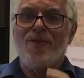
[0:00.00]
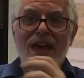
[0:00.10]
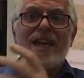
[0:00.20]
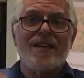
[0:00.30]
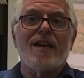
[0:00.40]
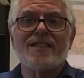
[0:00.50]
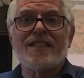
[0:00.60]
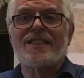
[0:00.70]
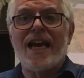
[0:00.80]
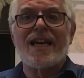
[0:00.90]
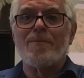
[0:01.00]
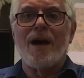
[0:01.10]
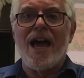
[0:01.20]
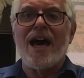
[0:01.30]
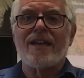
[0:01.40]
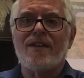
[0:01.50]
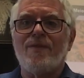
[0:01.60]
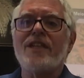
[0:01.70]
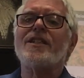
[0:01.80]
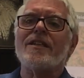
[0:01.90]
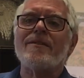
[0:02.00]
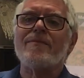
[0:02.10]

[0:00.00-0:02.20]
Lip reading: then it does its second meiotic division.